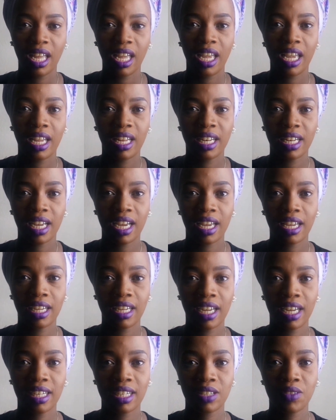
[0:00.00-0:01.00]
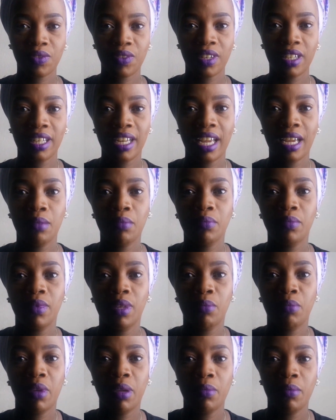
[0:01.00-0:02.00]
and I just felt like my
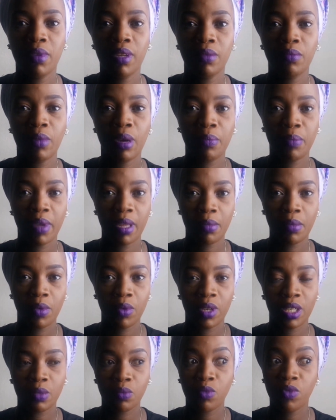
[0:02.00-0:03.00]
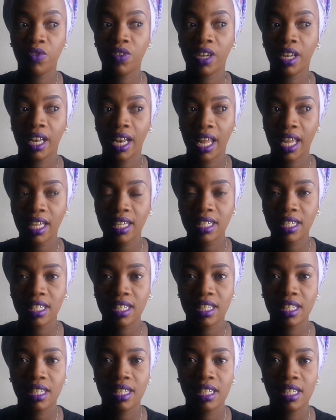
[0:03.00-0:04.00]
baby was moving less.